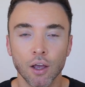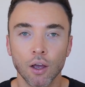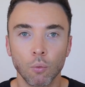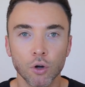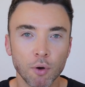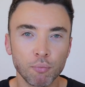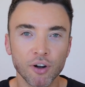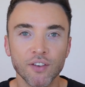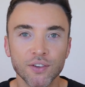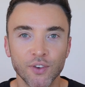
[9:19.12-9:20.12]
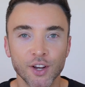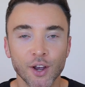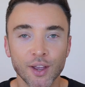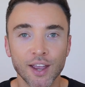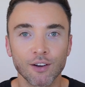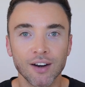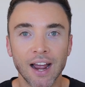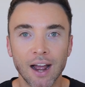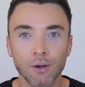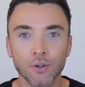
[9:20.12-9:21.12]
Watch my previous video here on
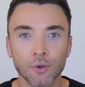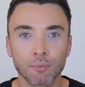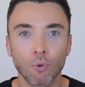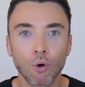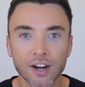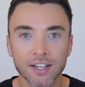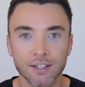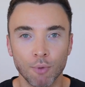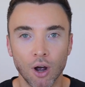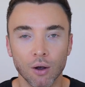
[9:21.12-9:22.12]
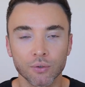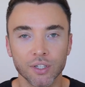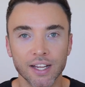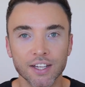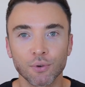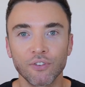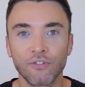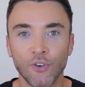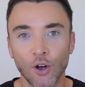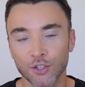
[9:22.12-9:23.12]
how doing more easy miles leads to a
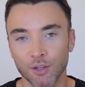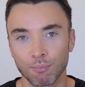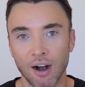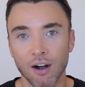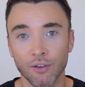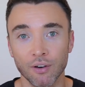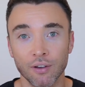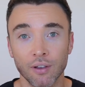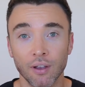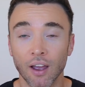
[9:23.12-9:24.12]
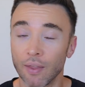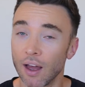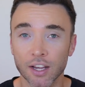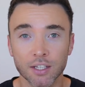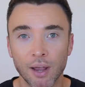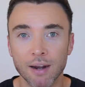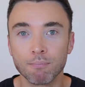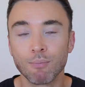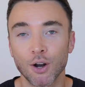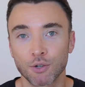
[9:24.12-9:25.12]
faster marathon. And that'll explain
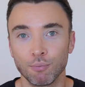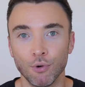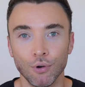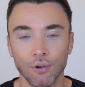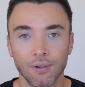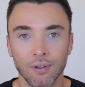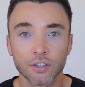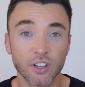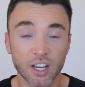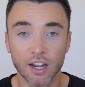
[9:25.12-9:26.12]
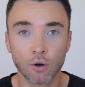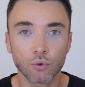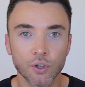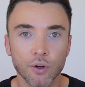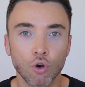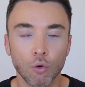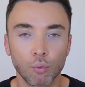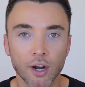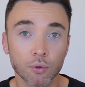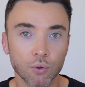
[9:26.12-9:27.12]
much more. So you can then also
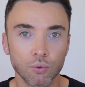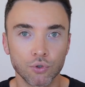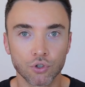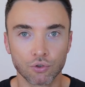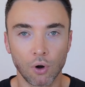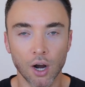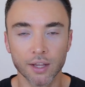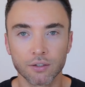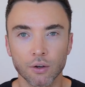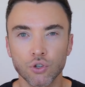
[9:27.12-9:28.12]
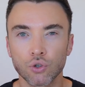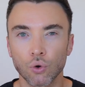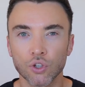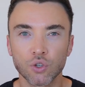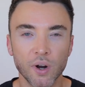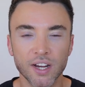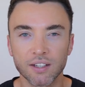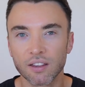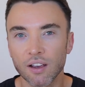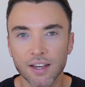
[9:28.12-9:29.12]
incorporate what's called strides. So short 20
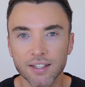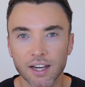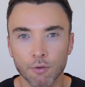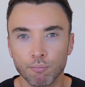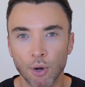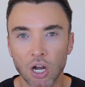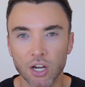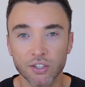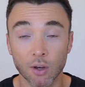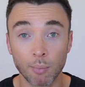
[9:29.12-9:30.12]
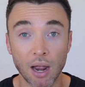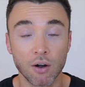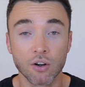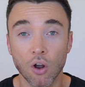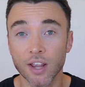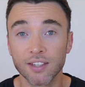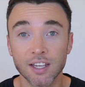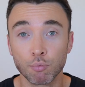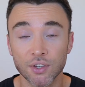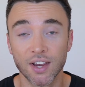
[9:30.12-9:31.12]
to 30 second bursts at about
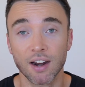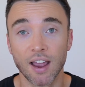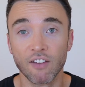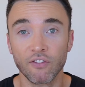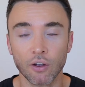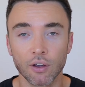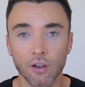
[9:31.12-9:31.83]
90% effort.